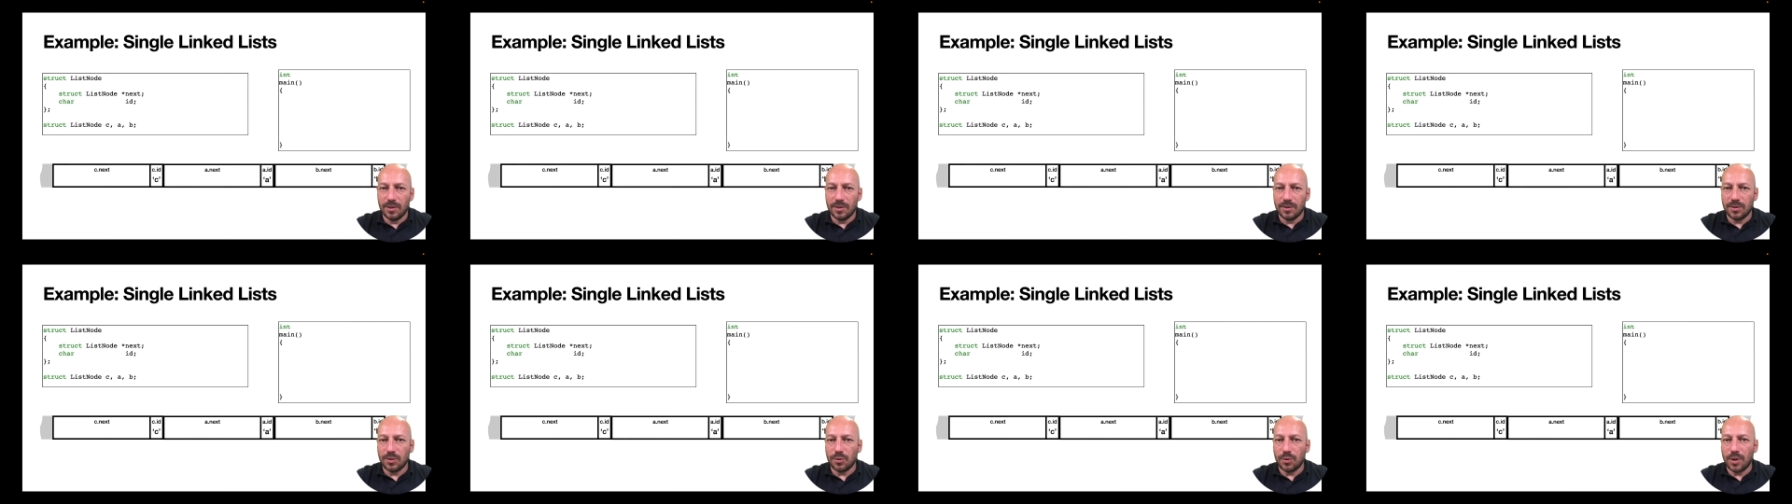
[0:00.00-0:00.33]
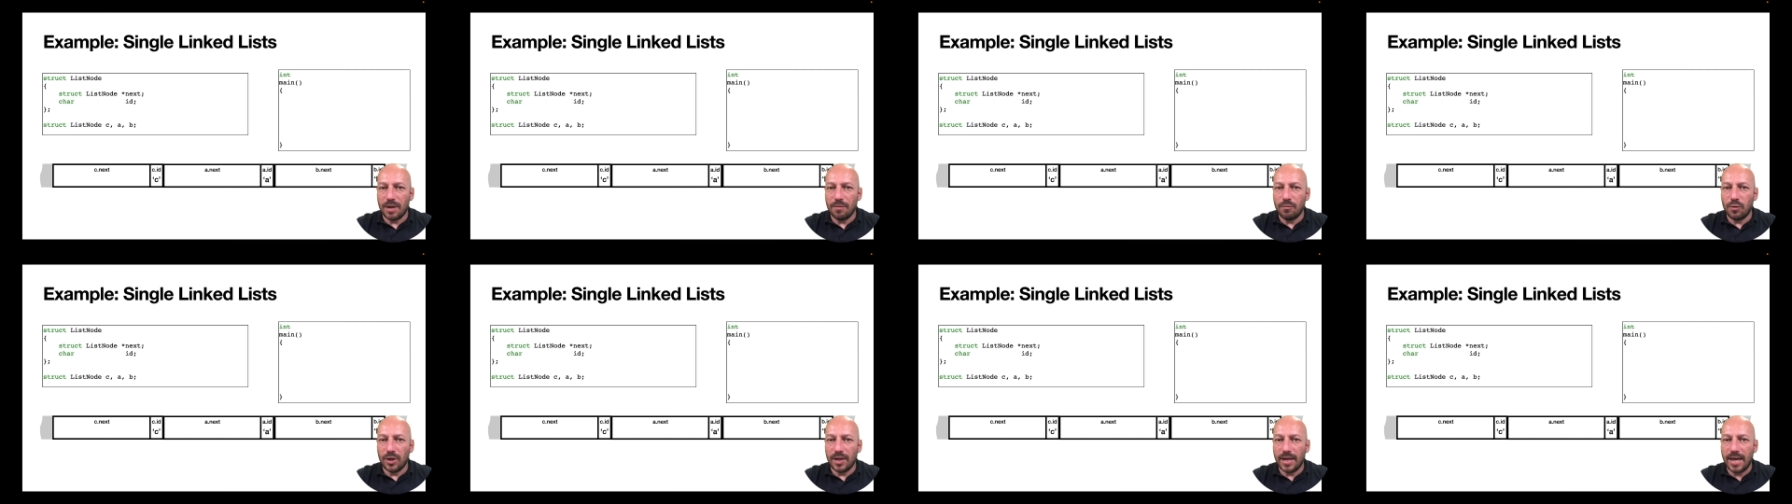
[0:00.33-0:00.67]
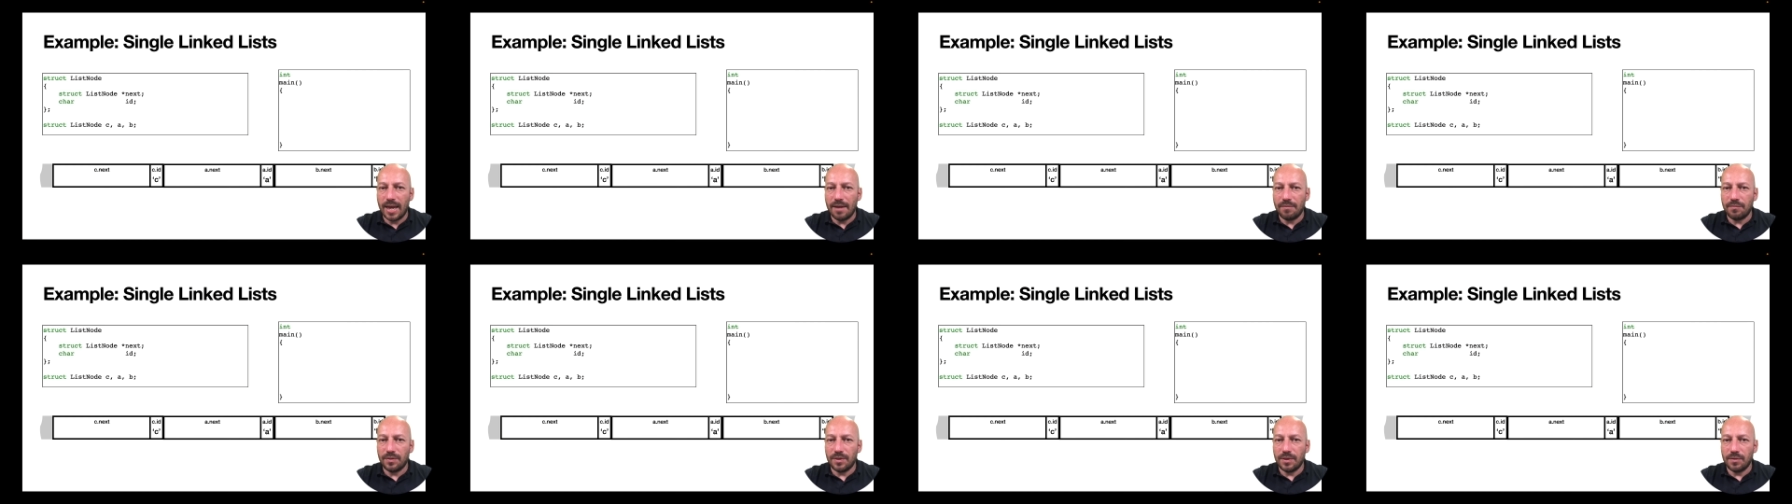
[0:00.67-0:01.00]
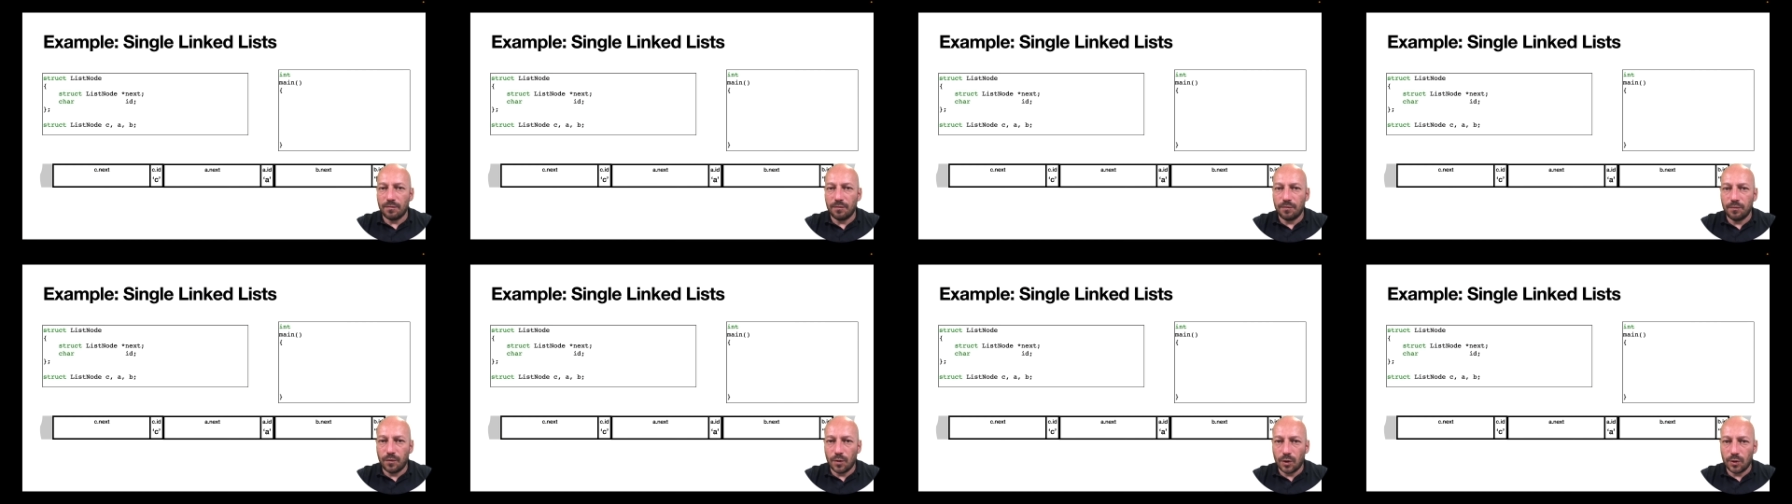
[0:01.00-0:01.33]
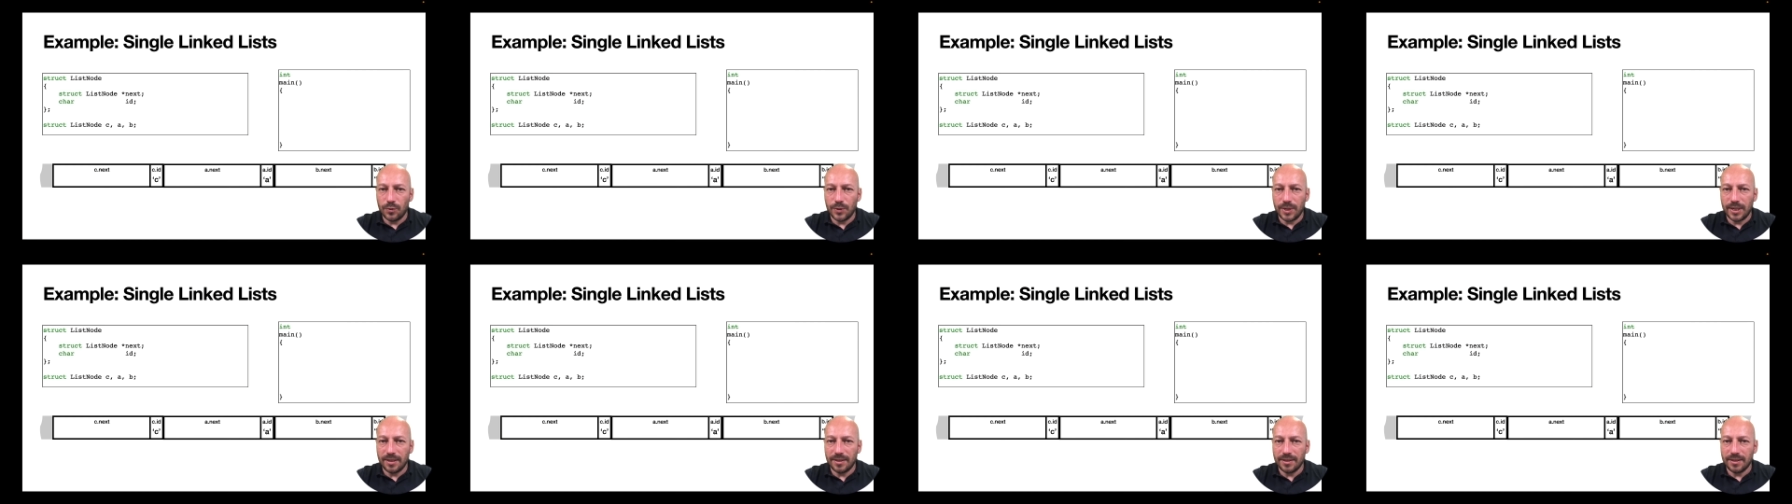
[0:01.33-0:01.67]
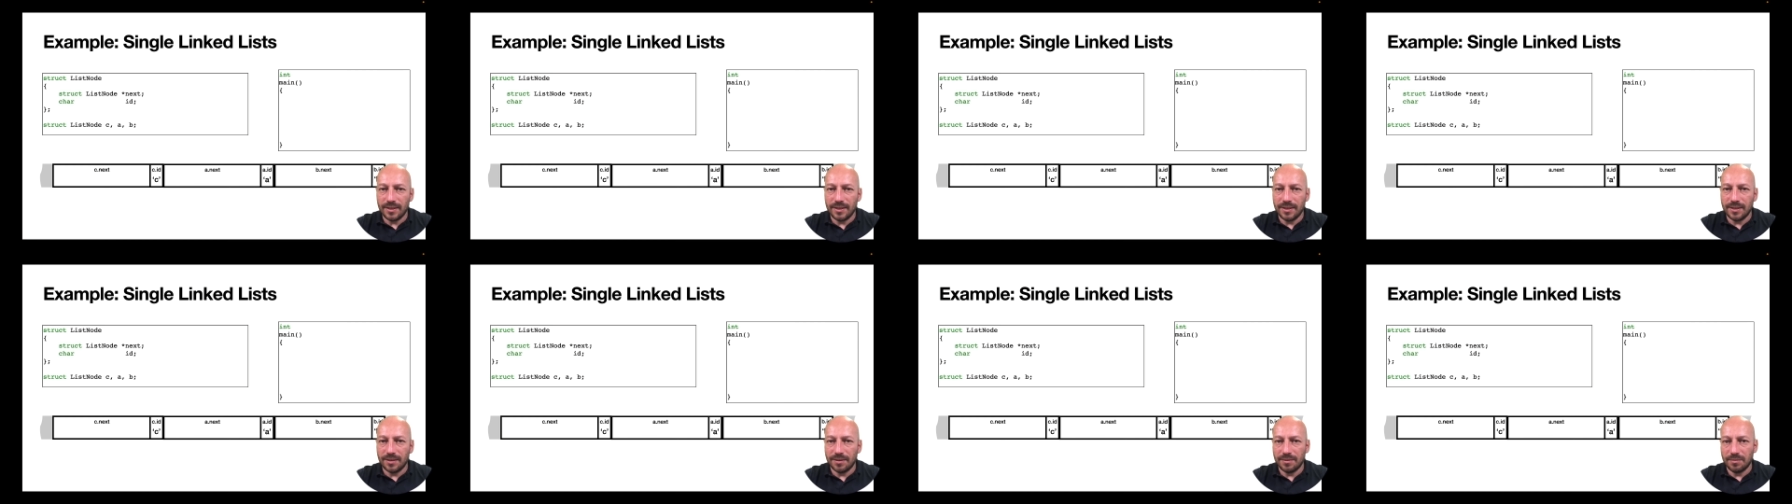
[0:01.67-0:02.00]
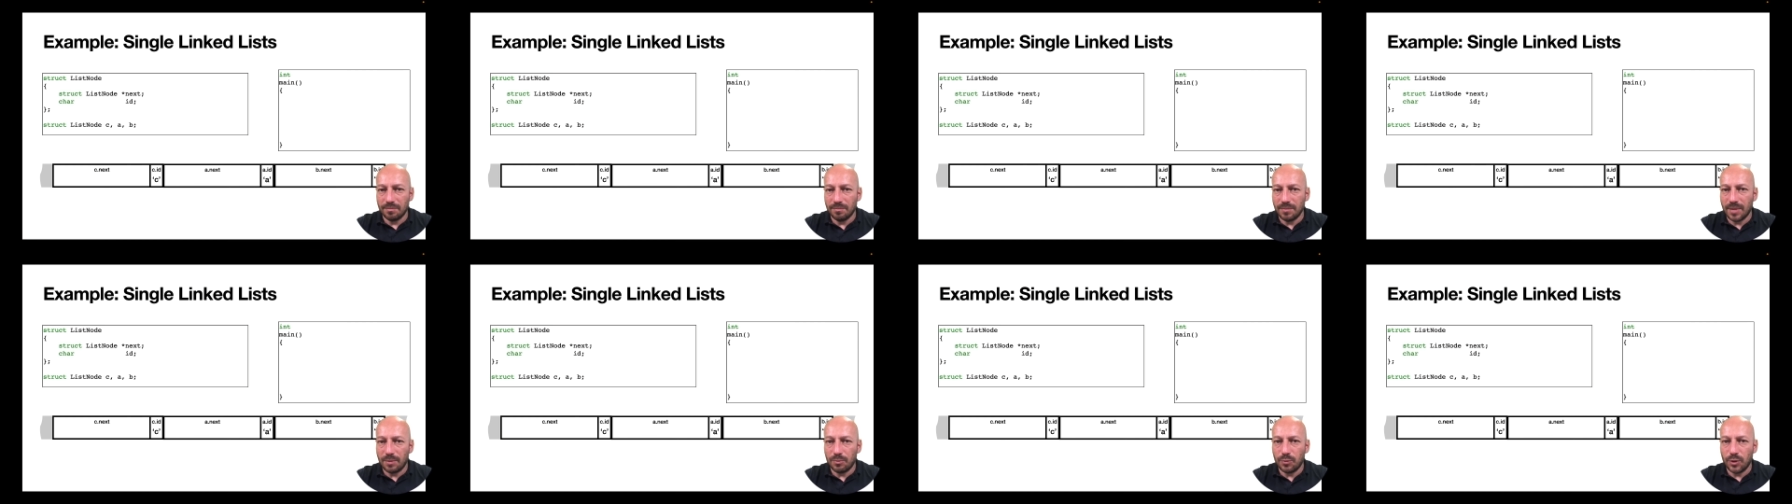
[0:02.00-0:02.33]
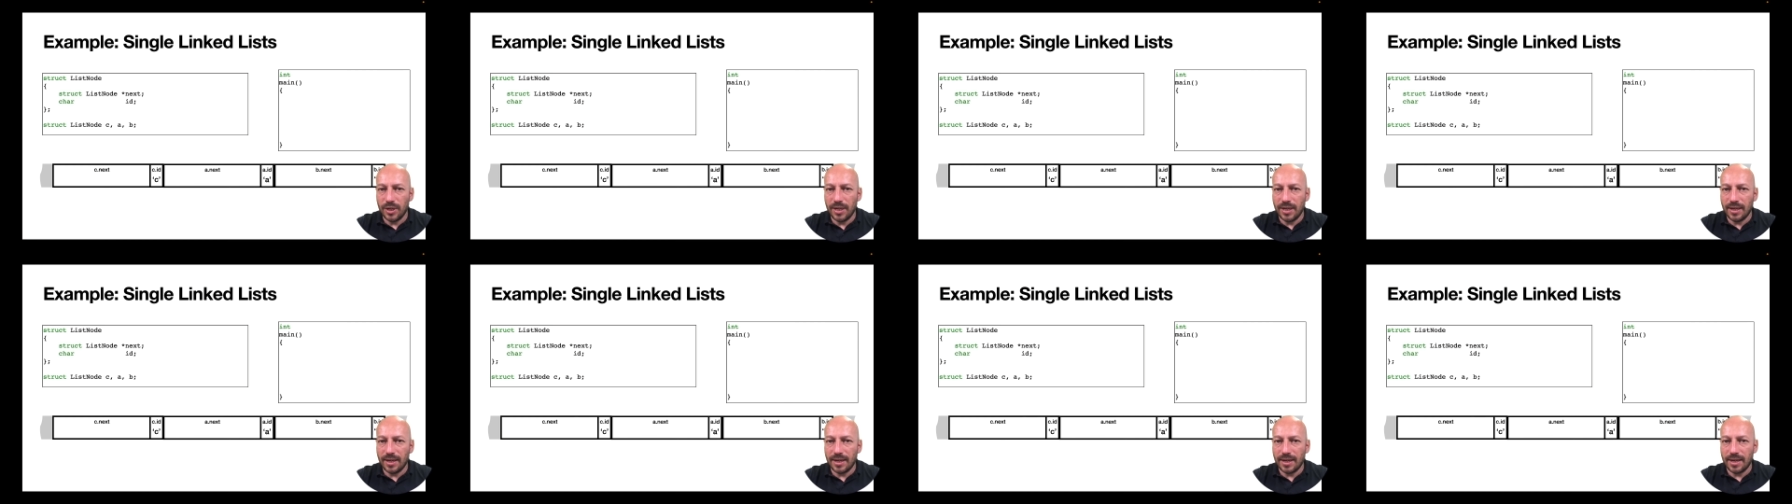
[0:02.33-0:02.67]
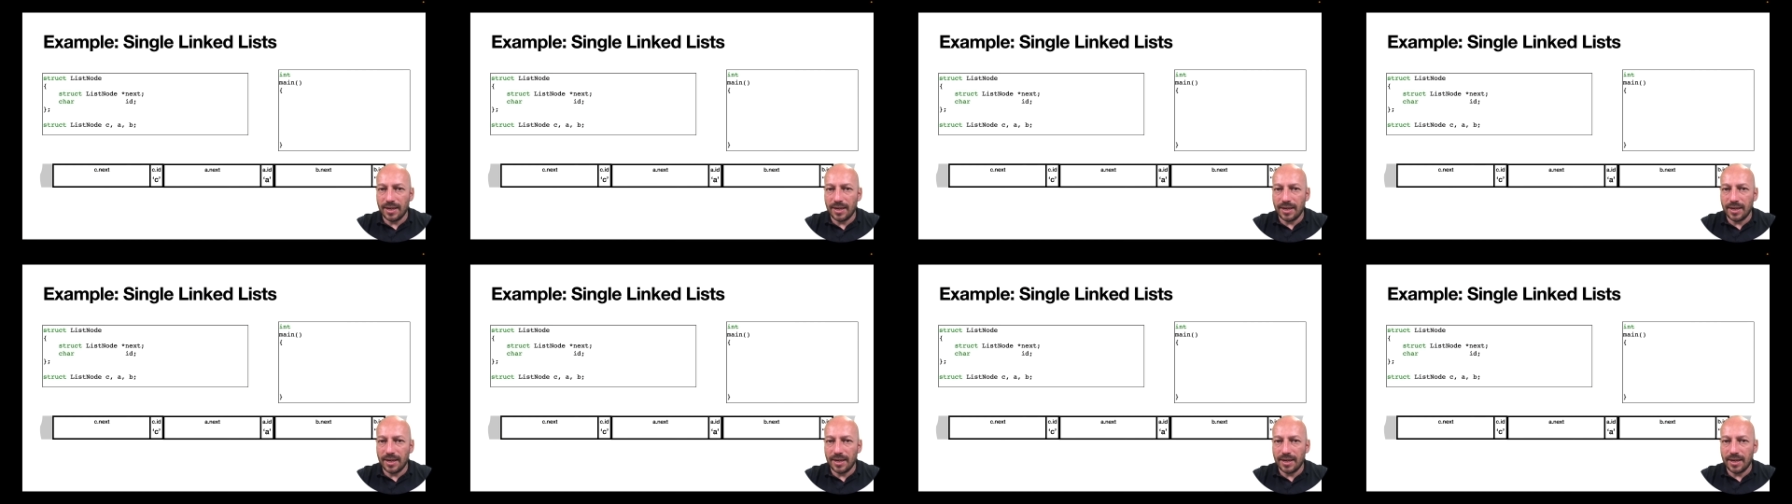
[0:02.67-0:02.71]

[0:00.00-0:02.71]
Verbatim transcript: So I want to have the following in memory,